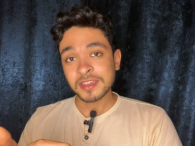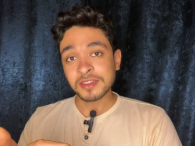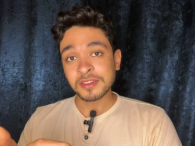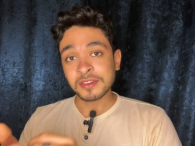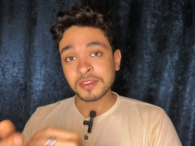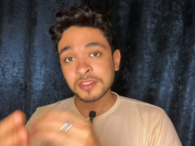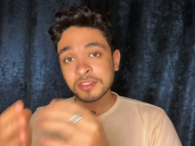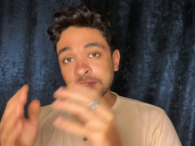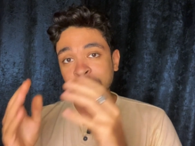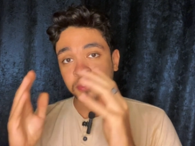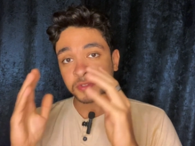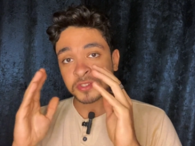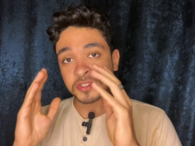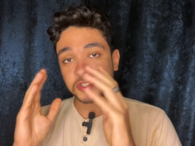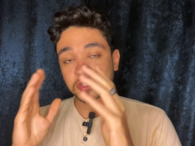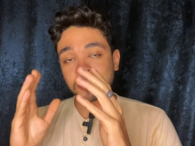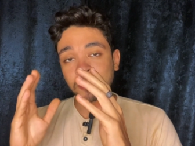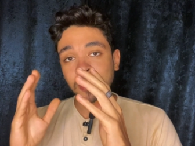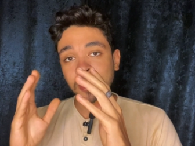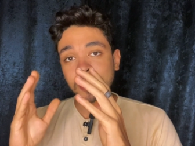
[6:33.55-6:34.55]
You need to
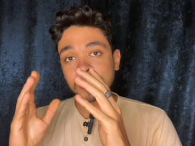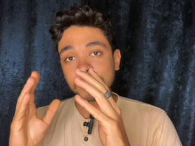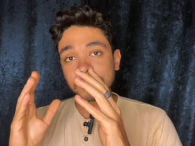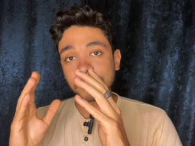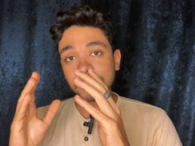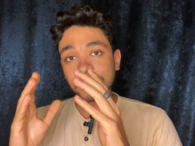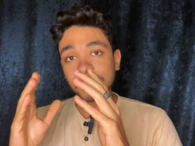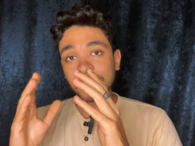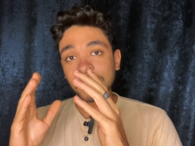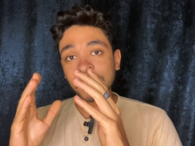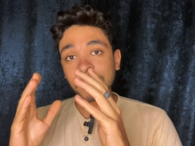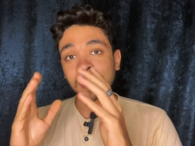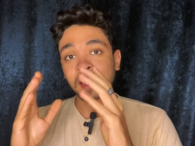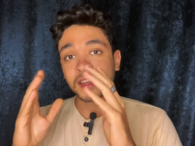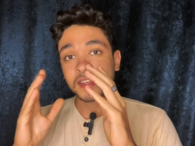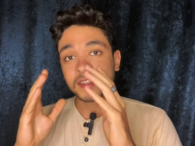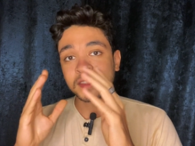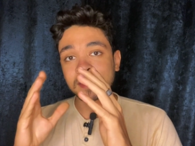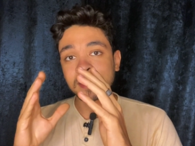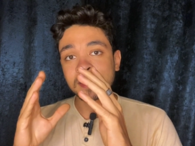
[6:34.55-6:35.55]
construct an
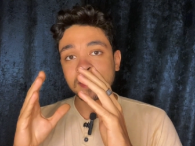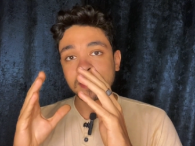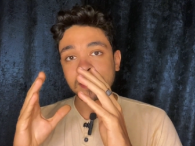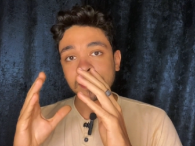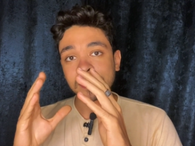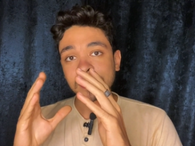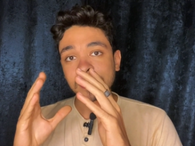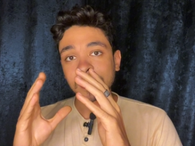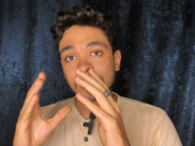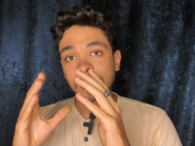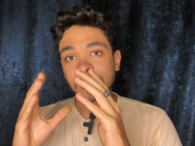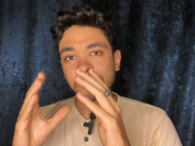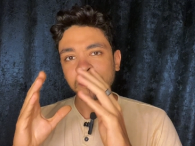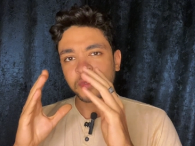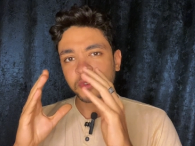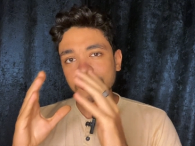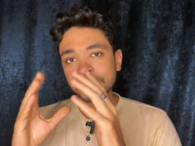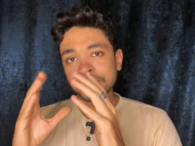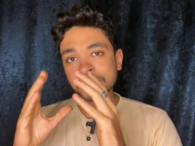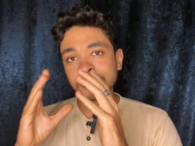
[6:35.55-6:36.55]
idea, a
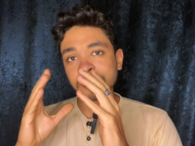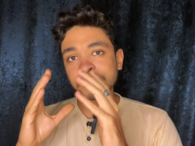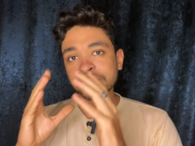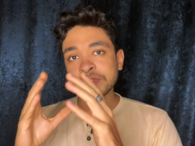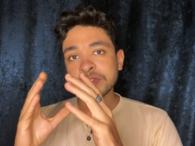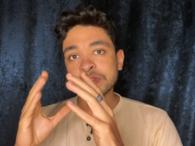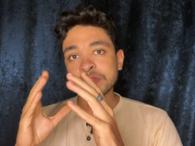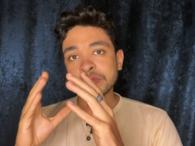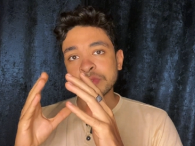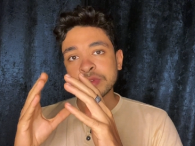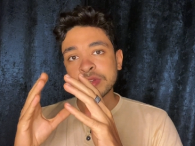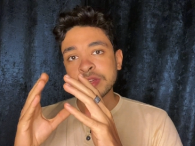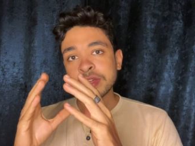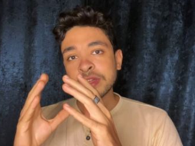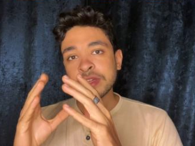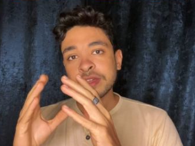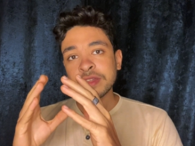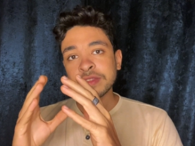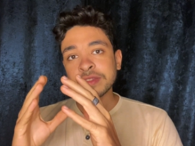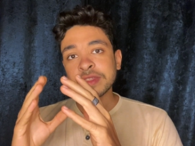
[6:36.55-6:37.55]
version of you
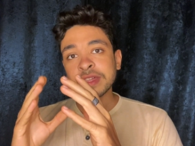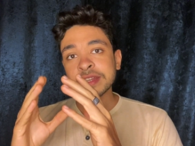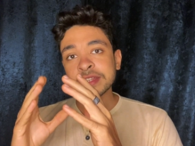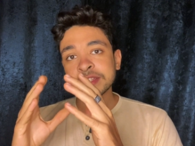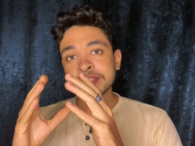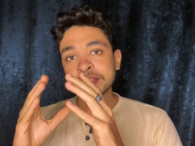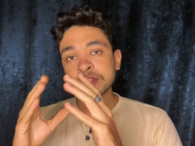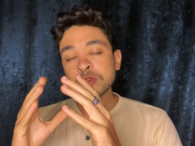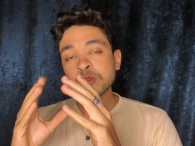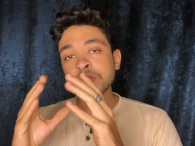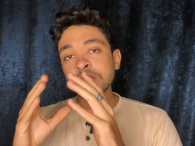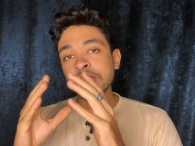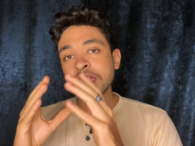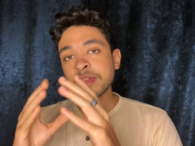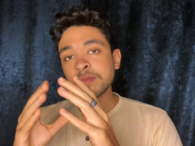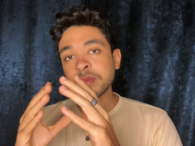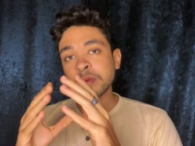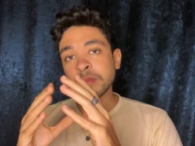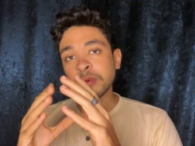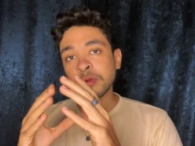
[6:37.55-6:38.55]
that is so
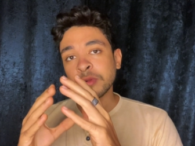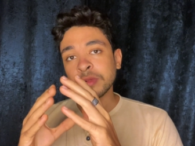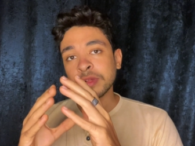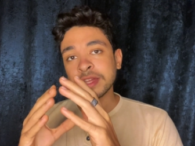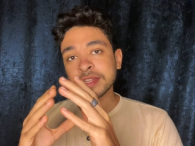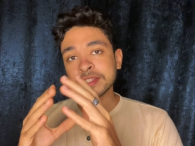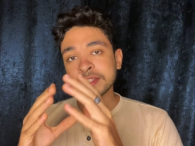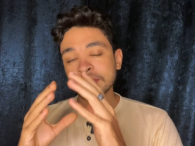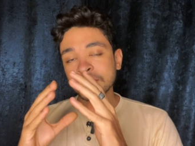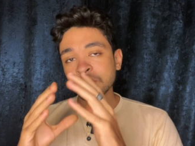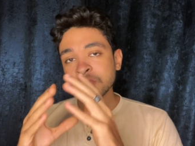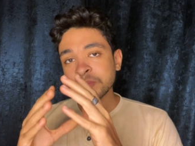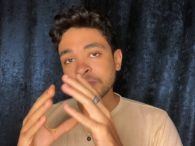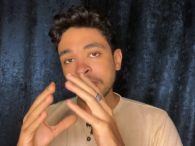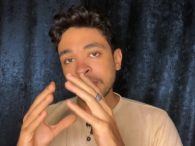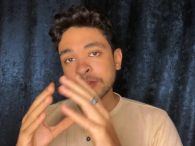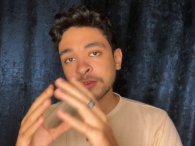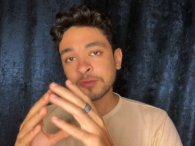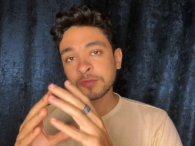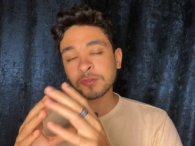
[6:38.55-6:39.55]
capable and so
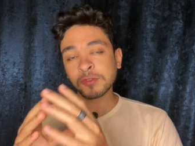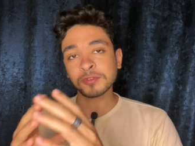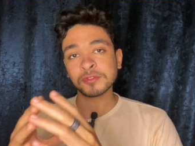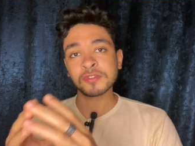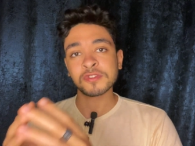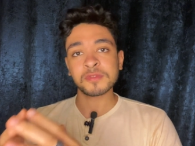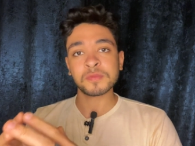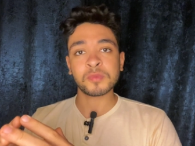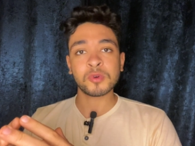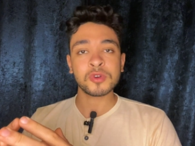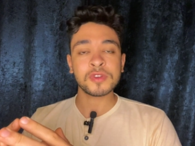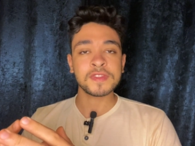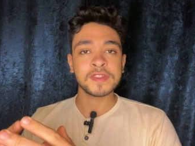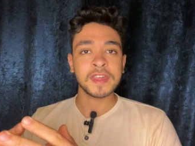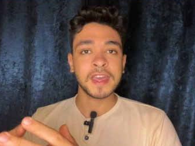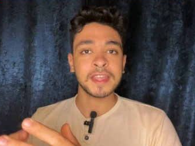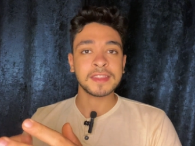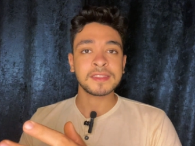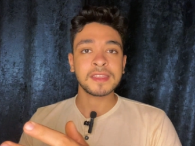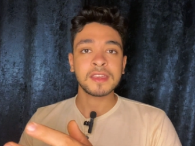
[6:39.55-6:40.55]
powerful to the point
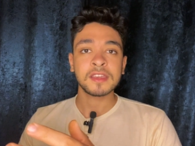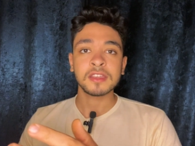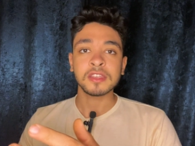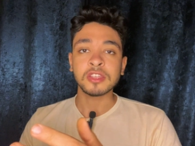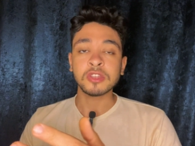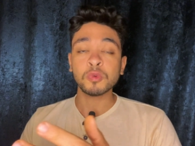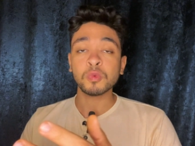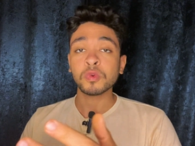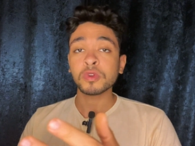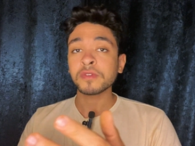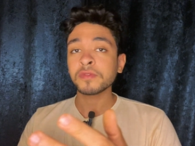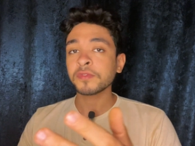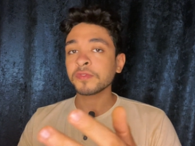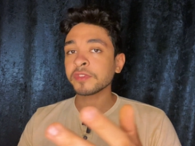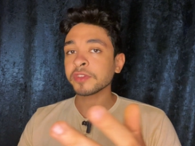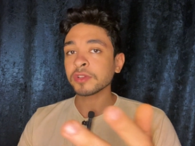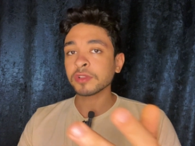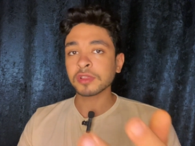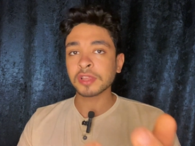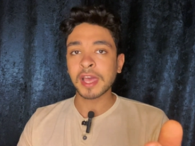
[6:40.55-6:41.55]
that you wouldn't
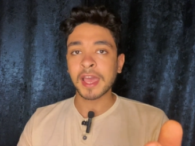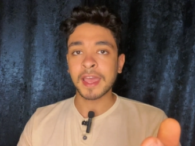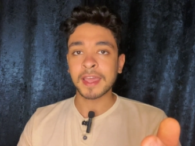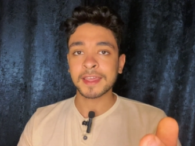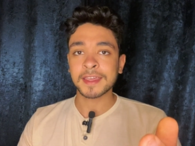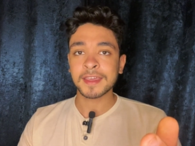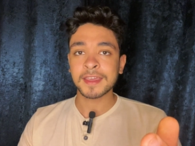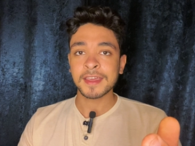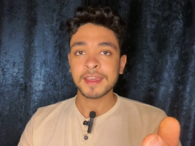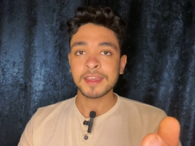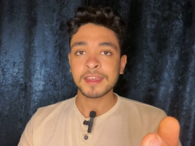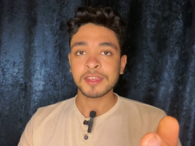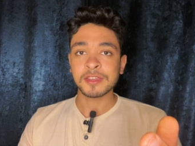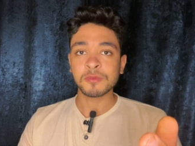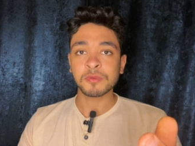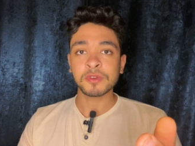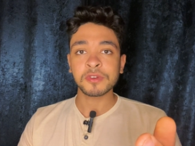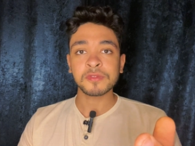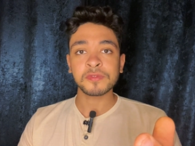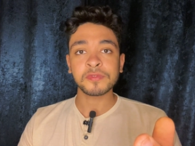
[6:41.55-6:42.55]
feel lack.
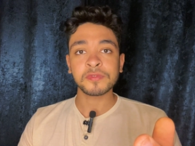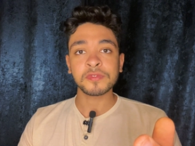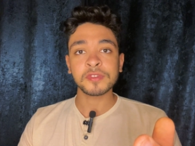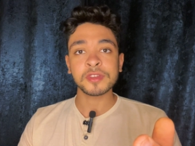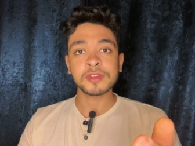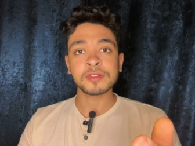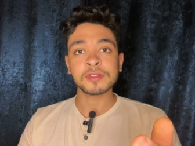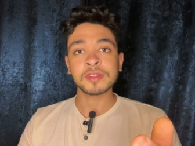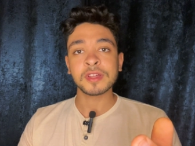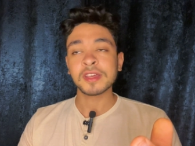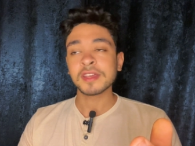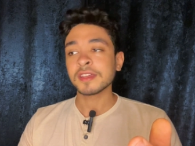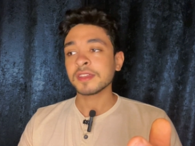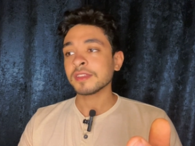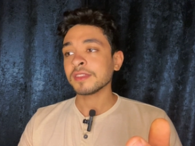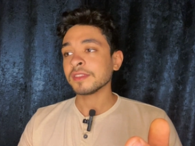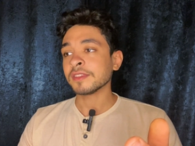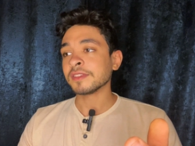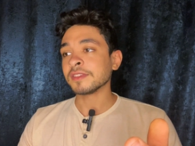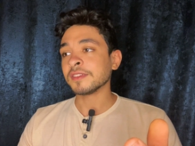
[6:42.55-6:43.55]
You wouldn't feel
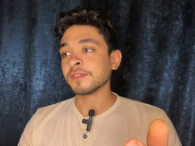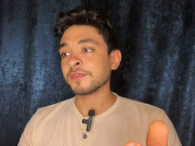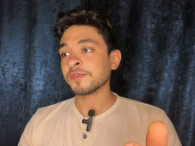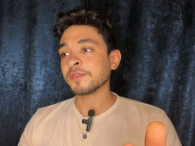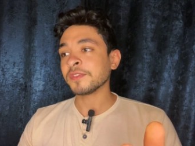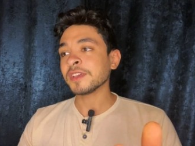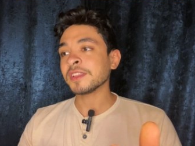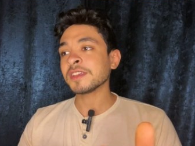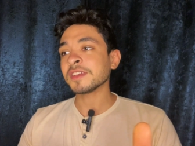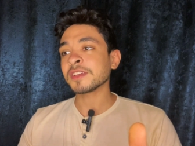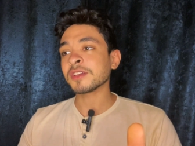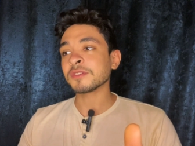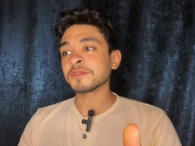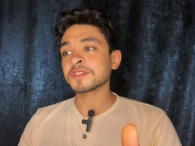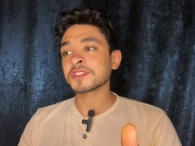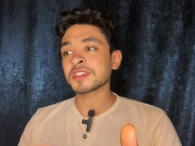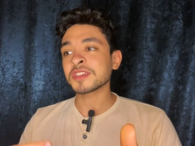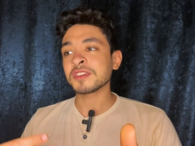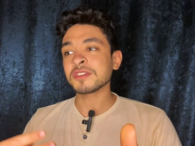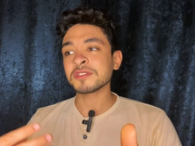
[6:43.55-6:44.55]
the feeling of
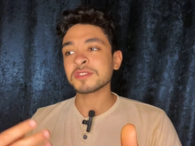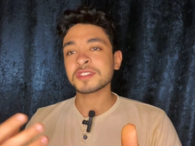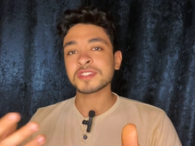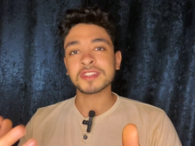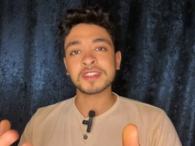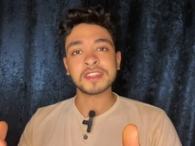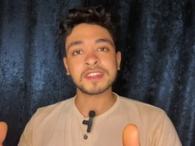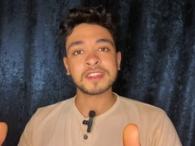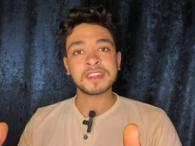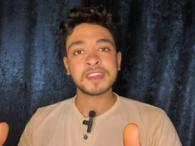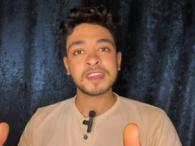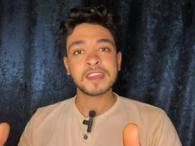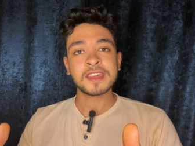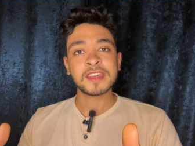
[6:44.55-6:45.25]
scarcity.